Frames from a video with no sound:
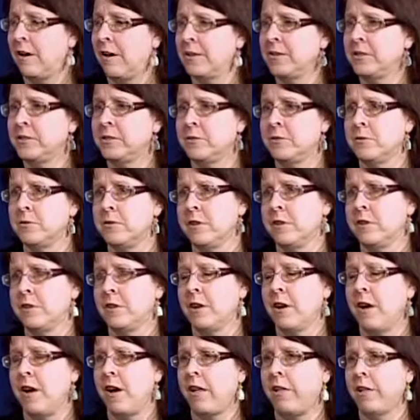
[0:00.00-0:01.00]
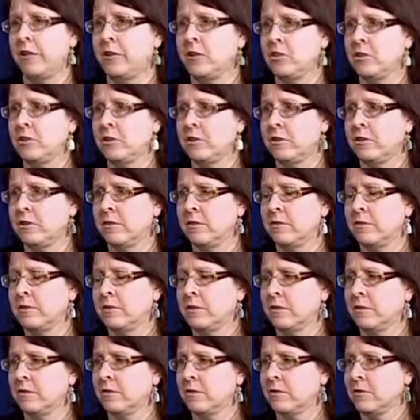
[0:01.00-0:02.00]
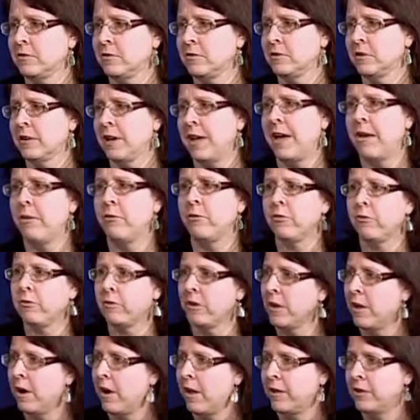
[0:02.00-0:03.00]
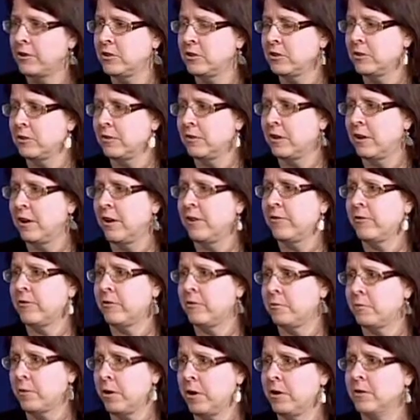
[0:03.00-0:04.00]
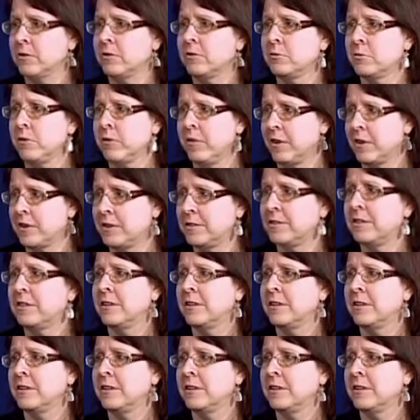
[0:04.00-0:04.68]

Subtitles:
also the College Hill. There's a council in College Hill that also partners with us.